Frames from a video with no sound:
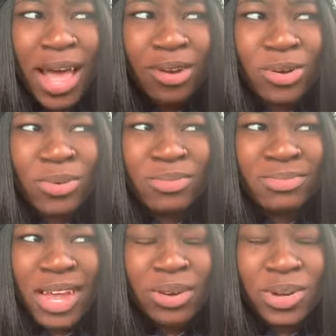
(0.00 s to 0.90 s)
I
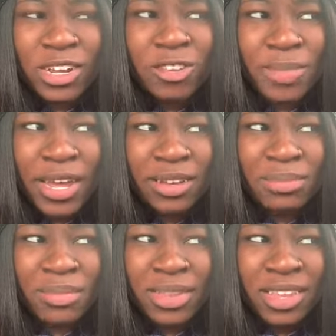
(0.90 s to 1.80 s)
don't expect
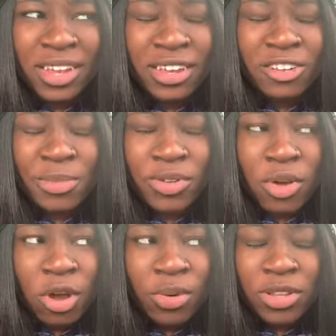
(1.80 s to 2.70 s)
nothing to be
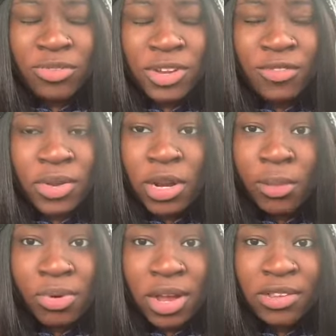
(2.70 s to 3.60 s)
wrong with the
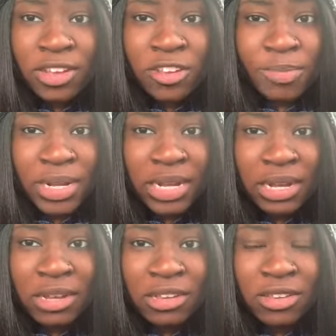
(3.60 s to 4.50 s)
refunding process,
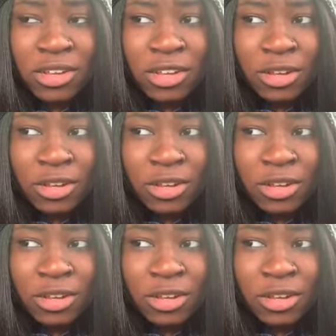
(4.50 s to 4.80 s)
because